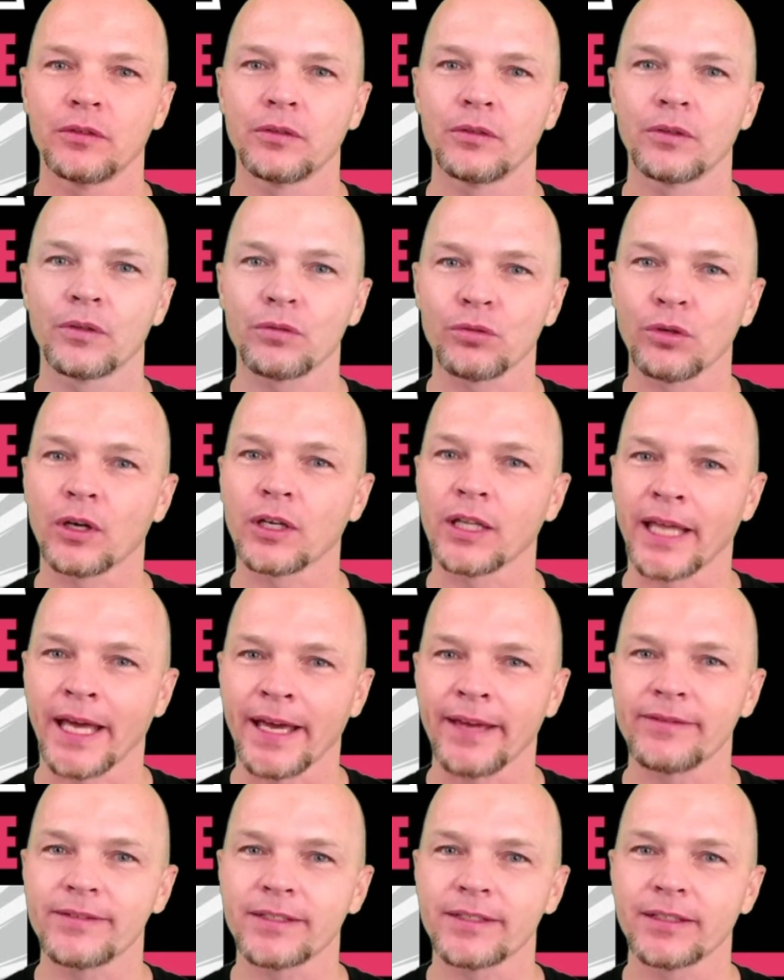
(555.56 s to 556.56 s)
through our
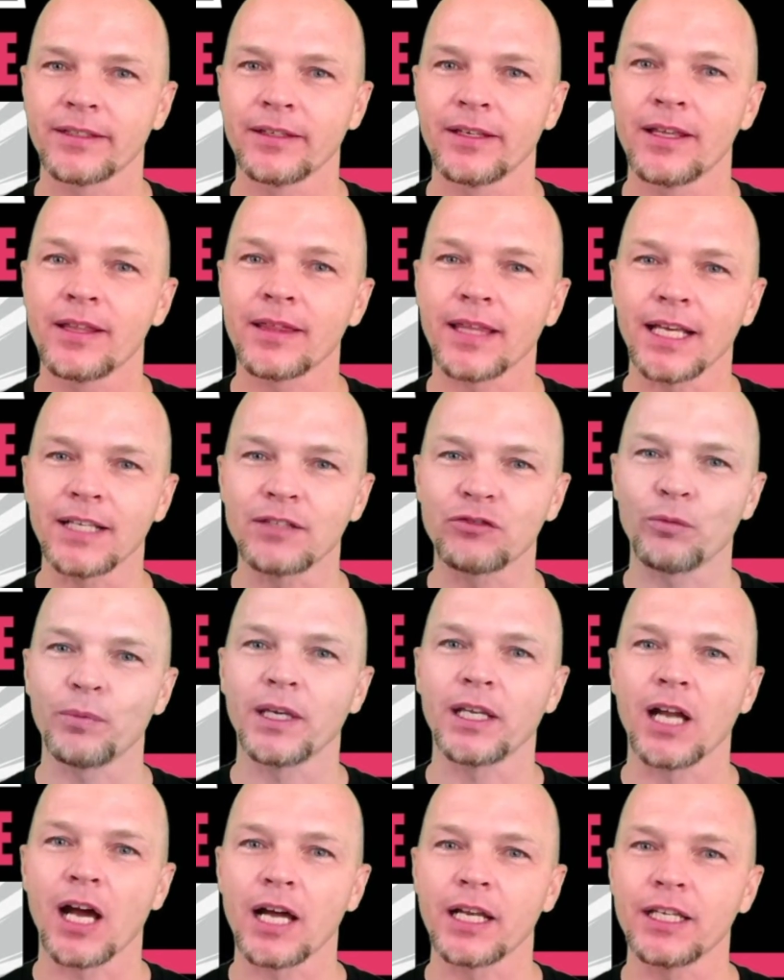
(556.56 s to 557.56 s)
lives. Thanks for
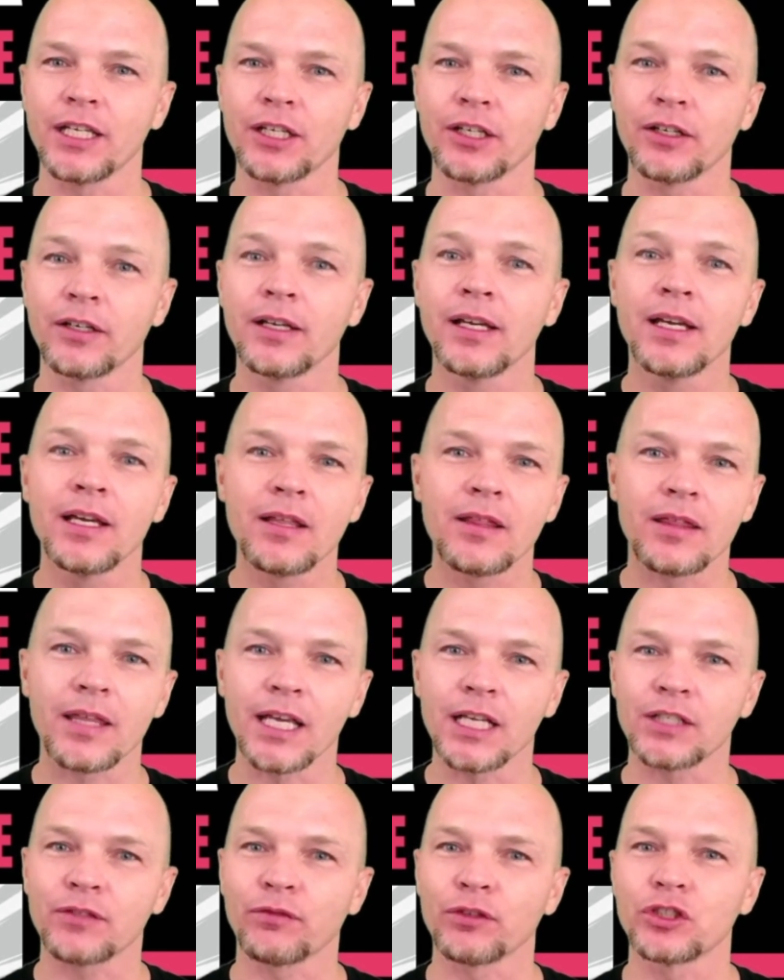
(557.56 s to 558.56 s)
being on here.
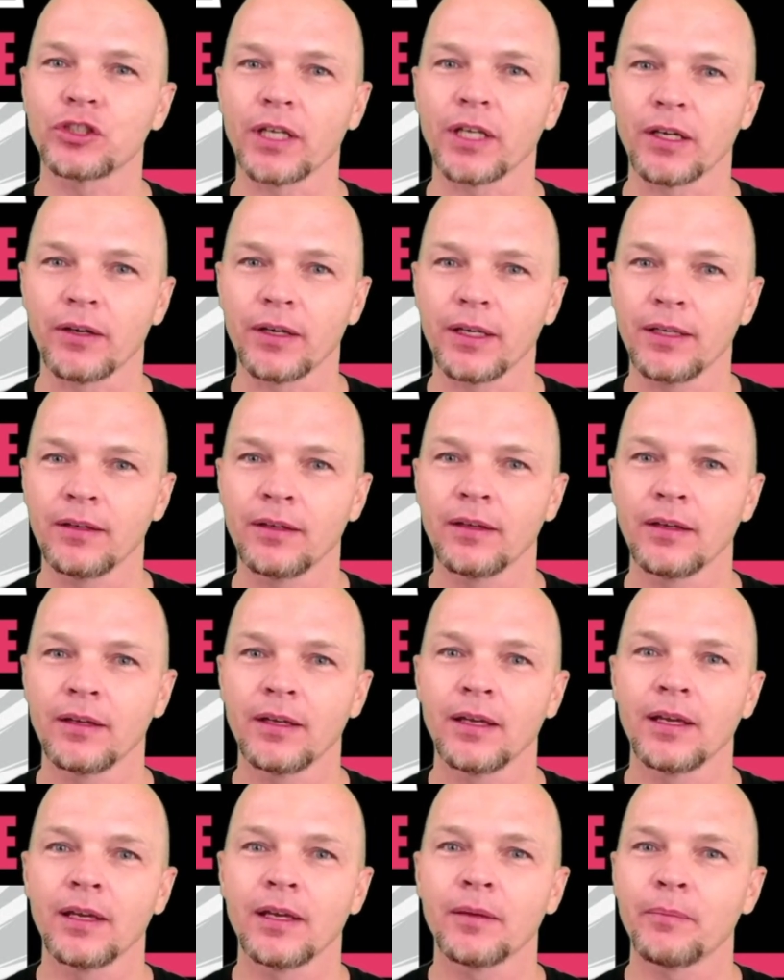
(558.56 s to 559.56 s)
Thanks for sharing.
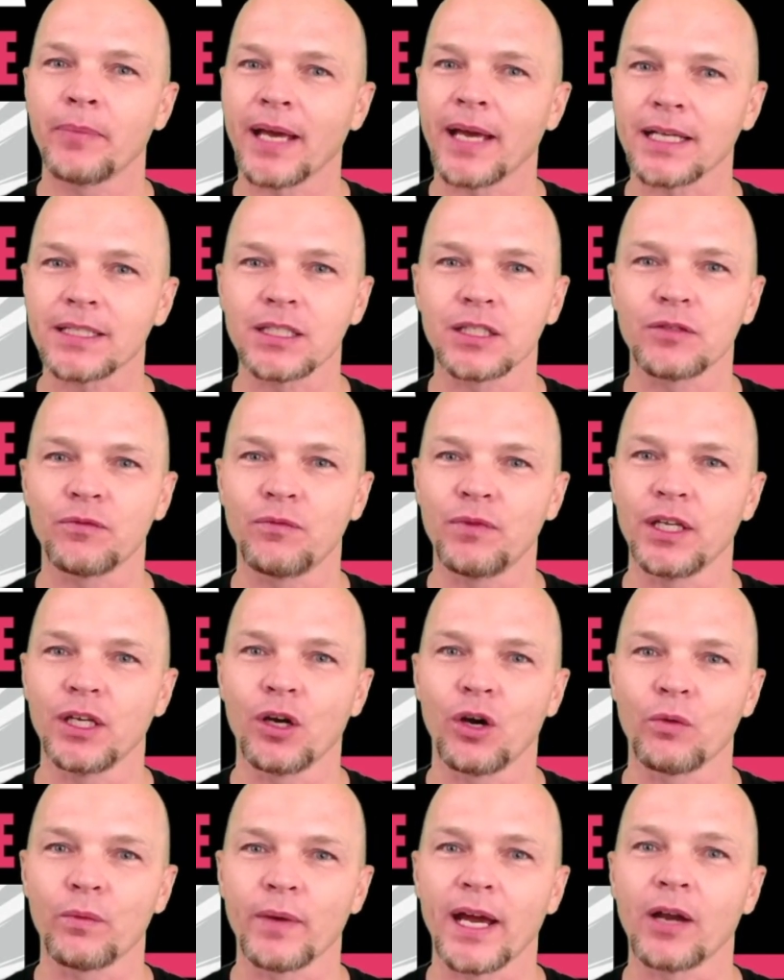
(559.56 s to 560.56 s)
Pass this
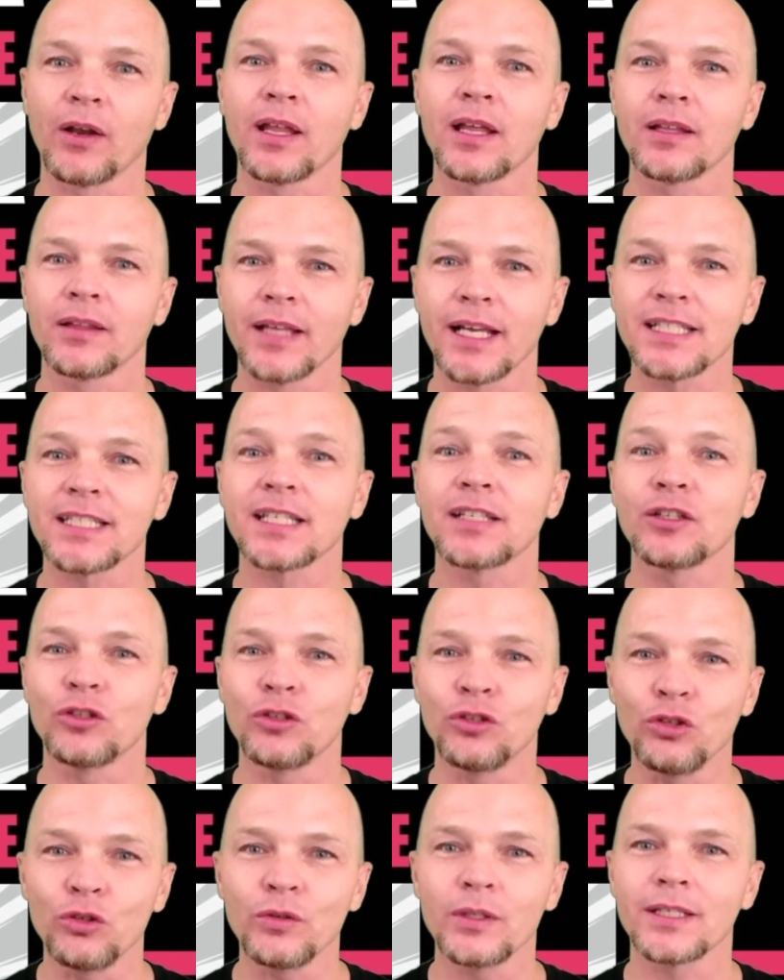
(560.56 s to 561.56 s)
video around. Let's
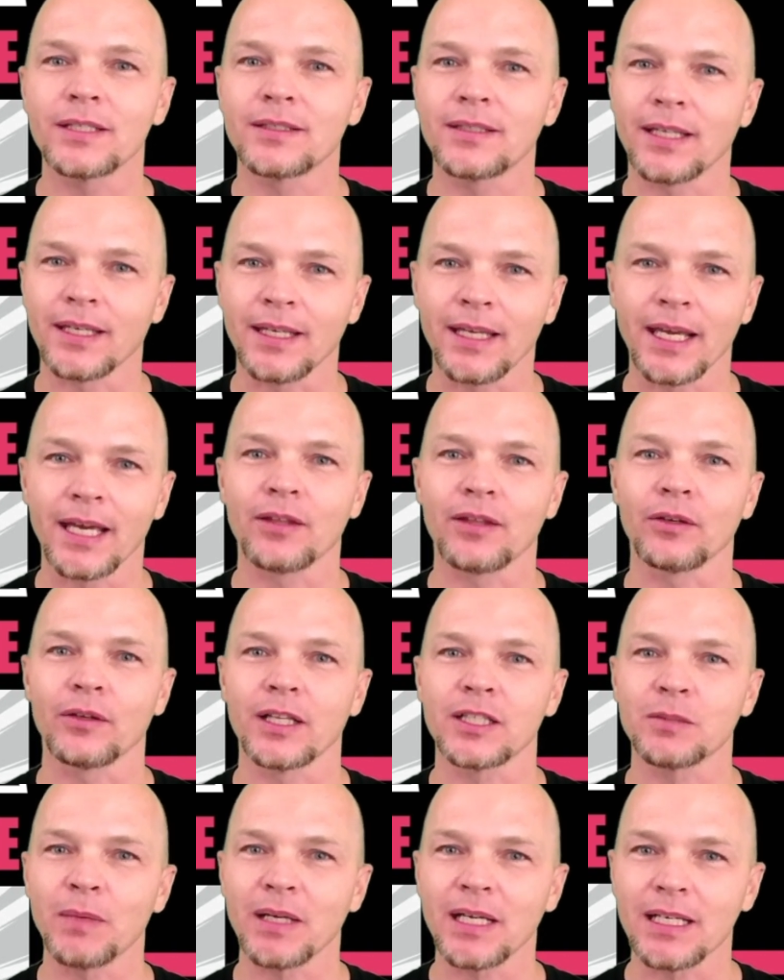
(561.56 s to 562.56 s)
do this together.
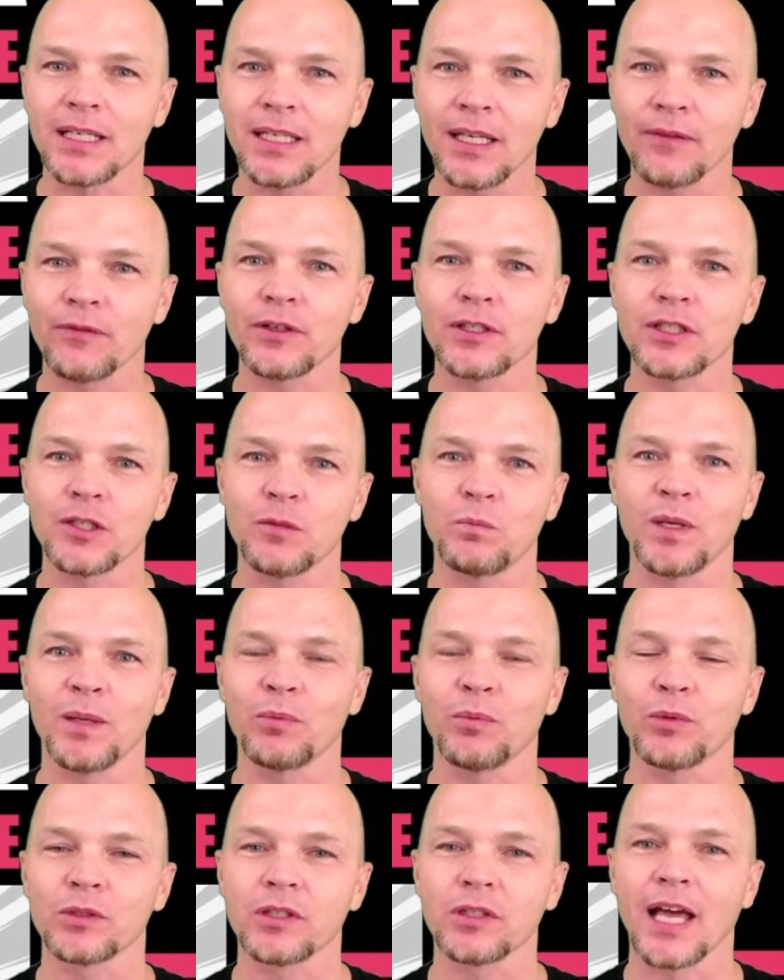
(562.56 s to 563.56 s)
Let's make a difference in
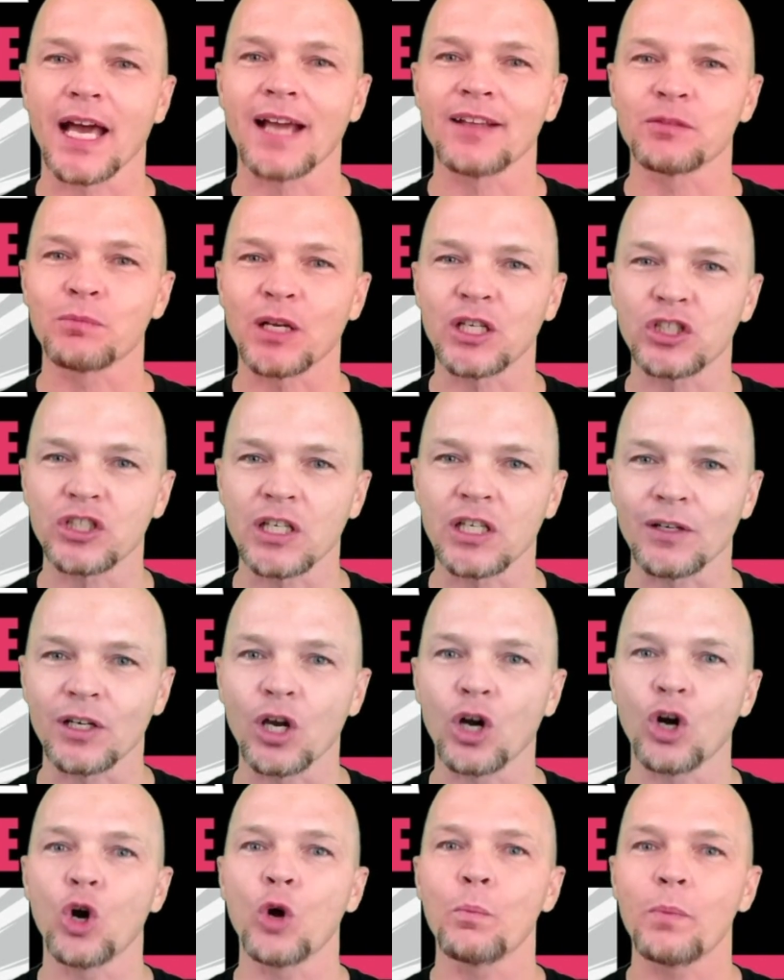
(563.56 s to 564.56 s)
people's lives by sharing
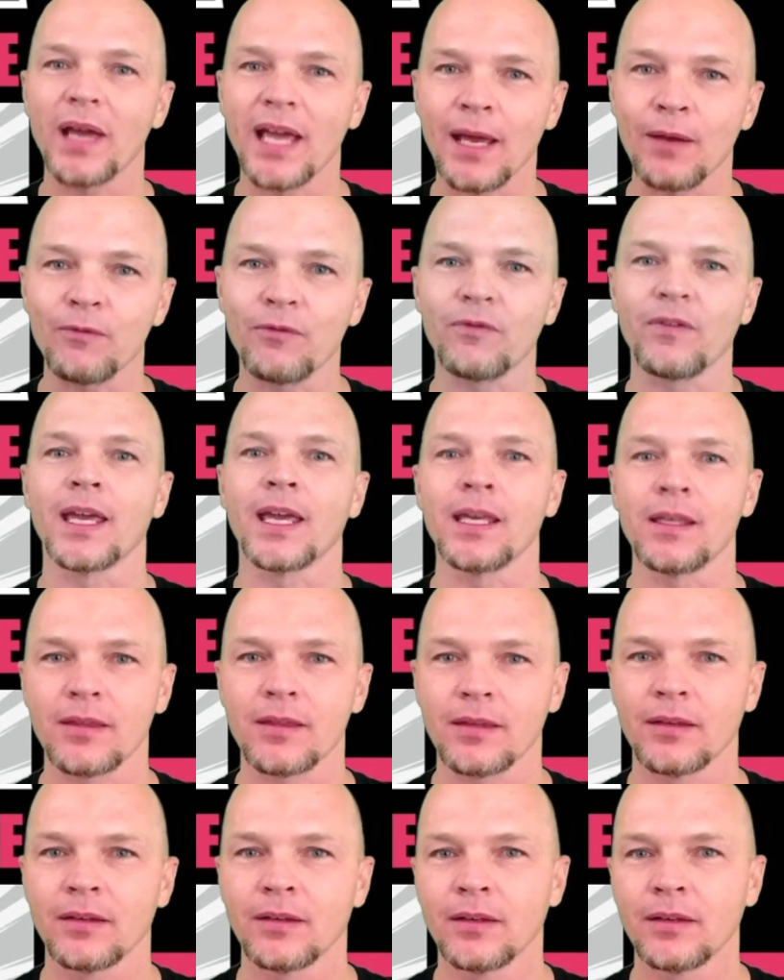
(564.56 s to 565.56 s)
hope and faith,
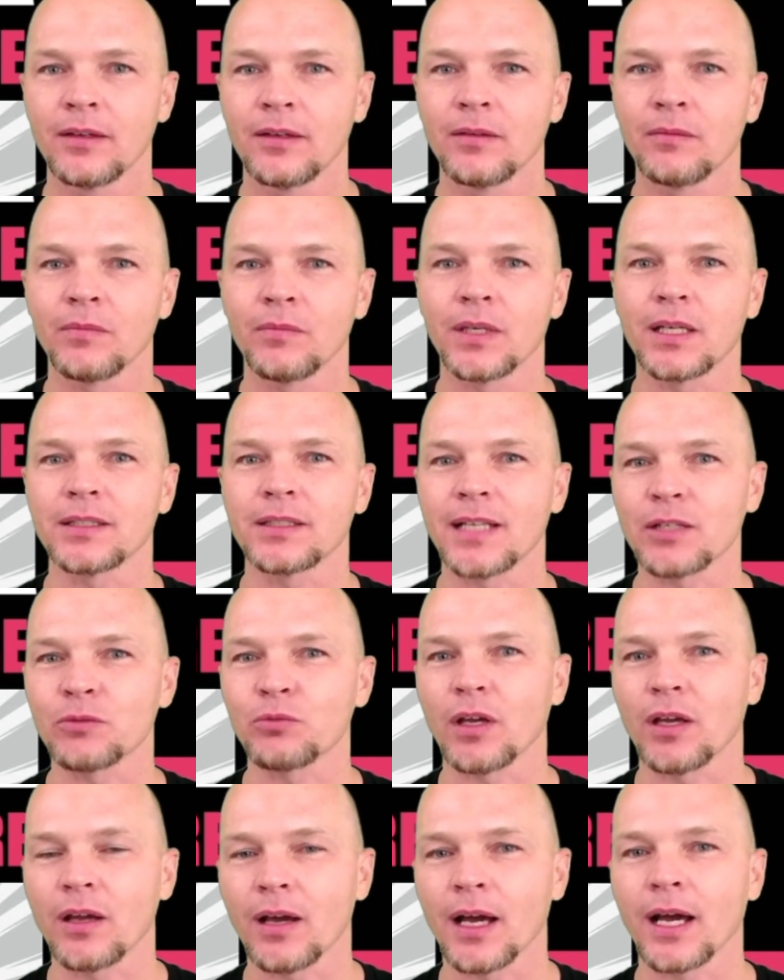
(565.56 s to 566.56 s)
because that's
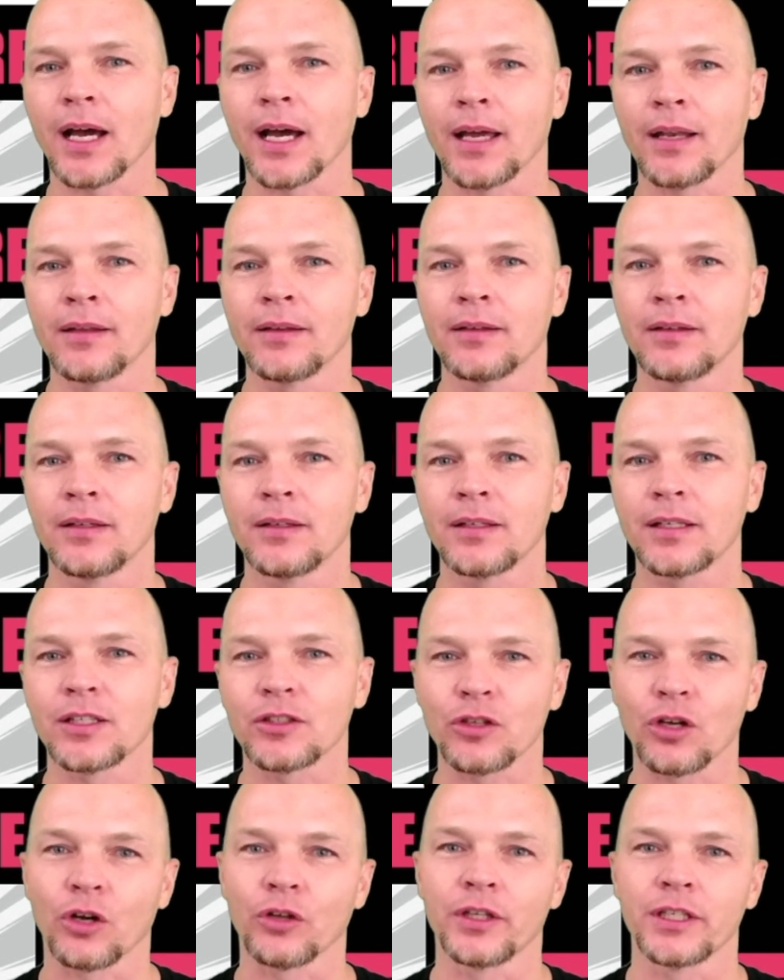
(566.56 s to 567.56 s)
what God has
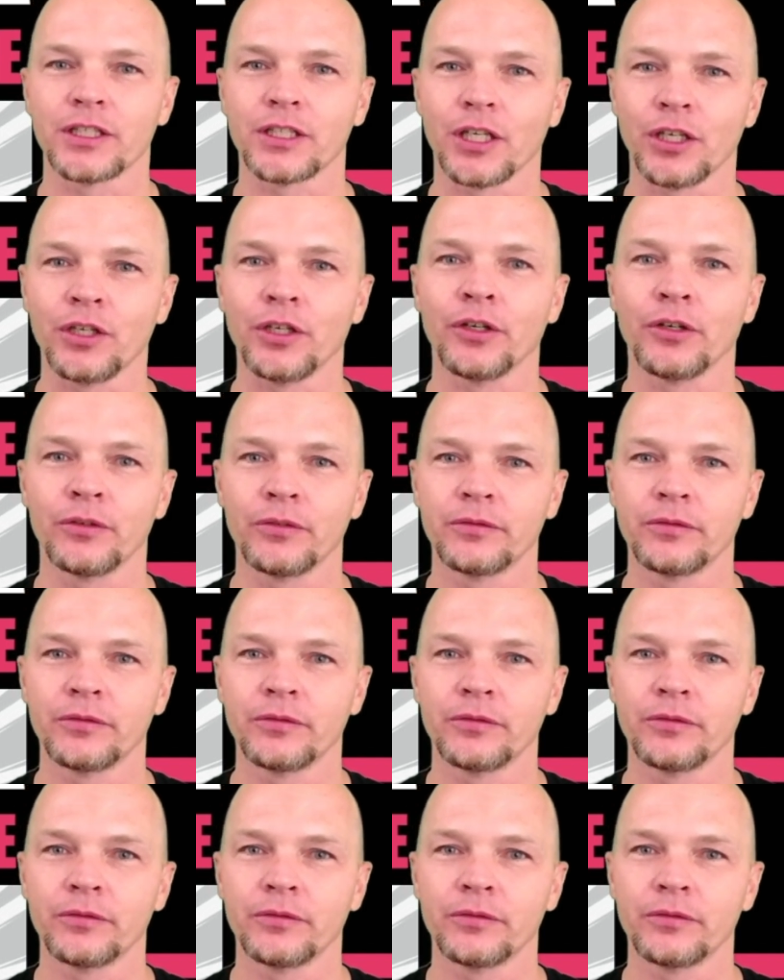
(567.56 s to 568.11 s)
called us to do.